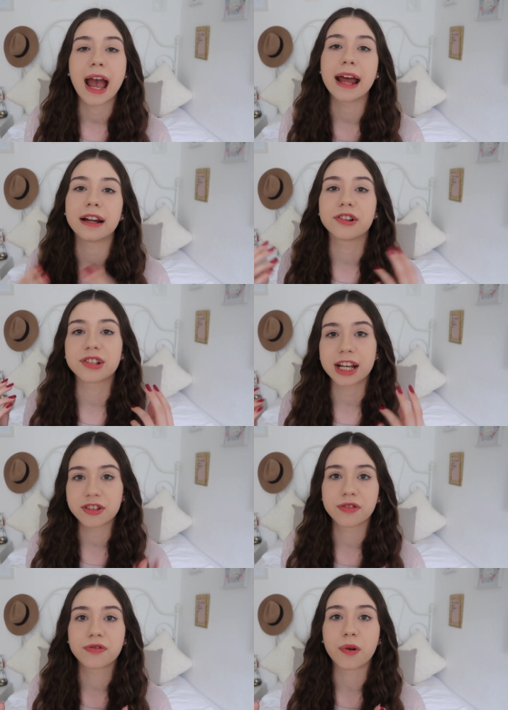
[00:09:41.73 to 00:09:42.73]
And under
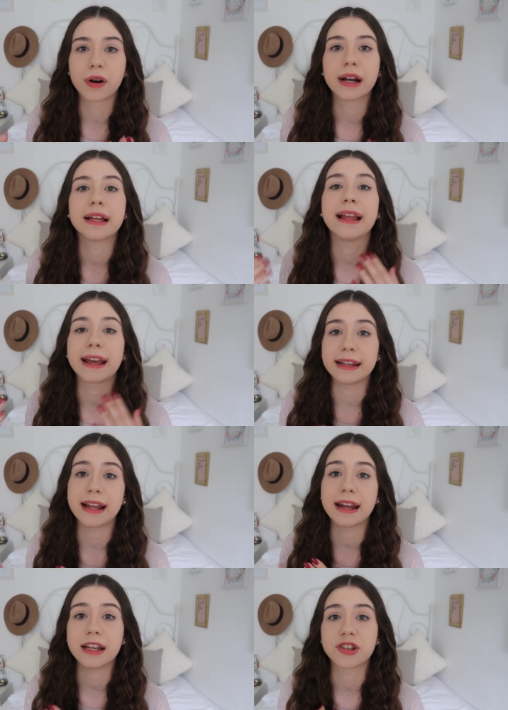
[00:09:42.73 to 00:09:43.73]
Section 4, they can
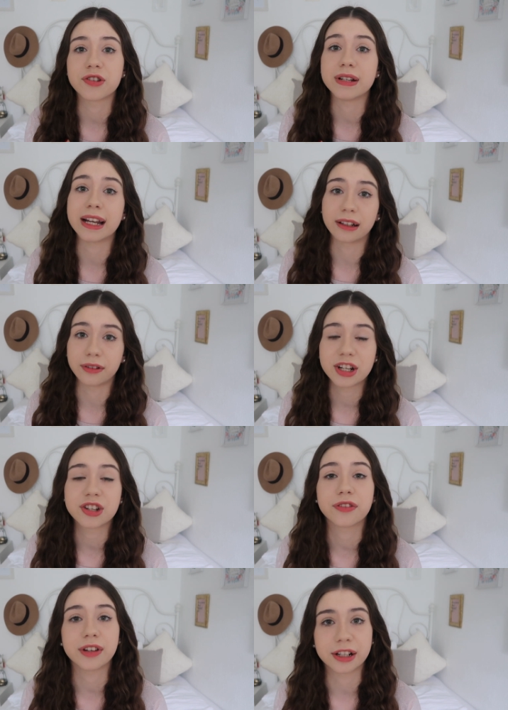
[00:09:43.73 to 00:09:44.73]
then issue a
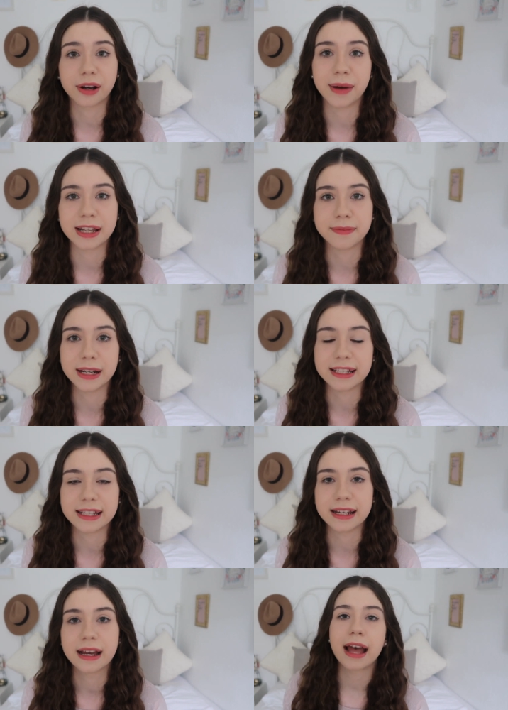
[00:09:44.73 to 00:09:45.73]
declaration of
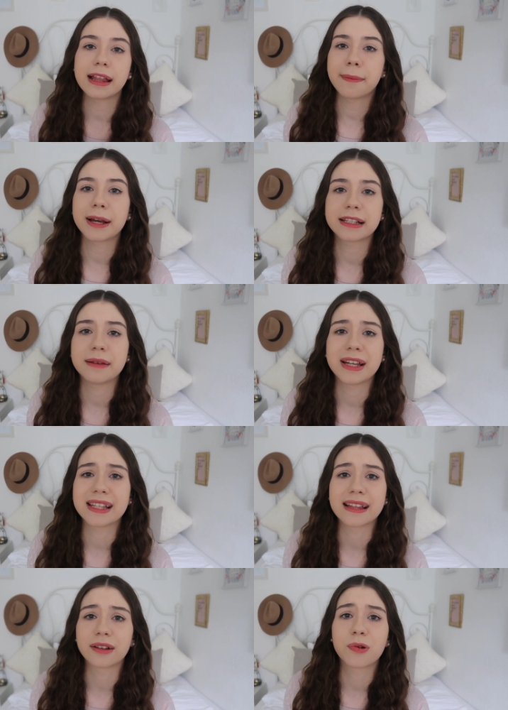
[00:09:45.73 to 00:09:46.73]
incompatibility. And that basically
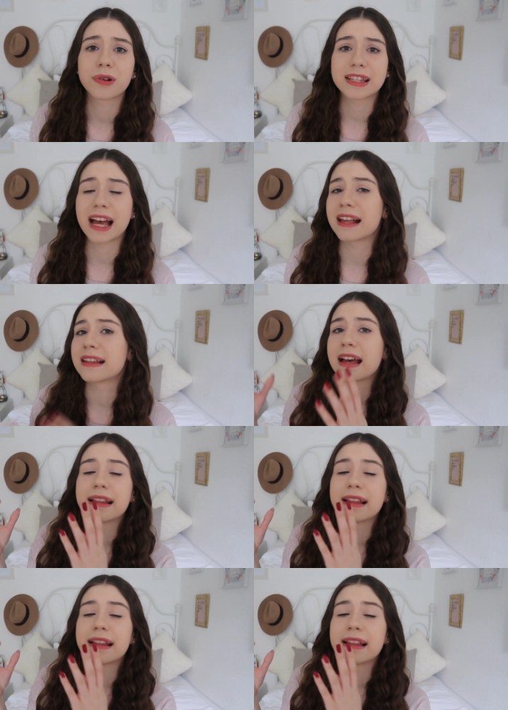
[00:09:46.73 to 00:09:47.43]
means that the court says